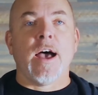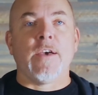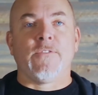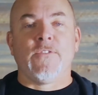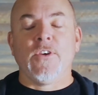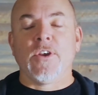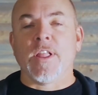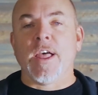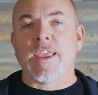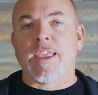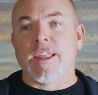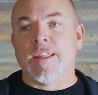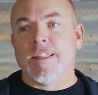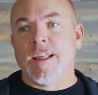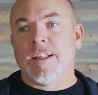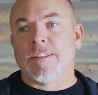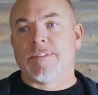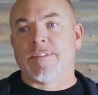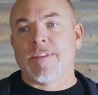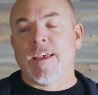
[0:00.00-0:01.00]
I feel like
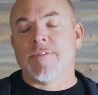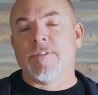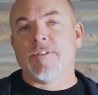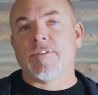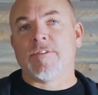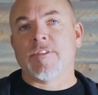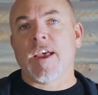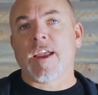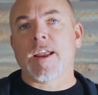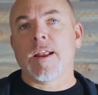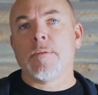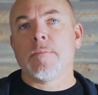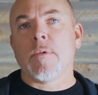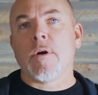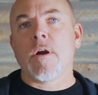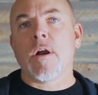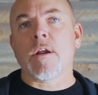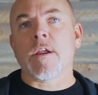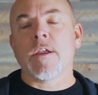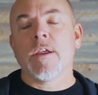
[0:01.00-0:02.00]
in that 7
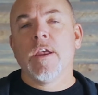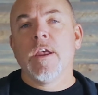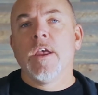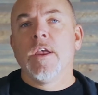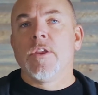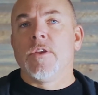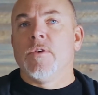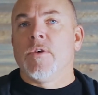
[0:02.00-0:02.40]
second mark,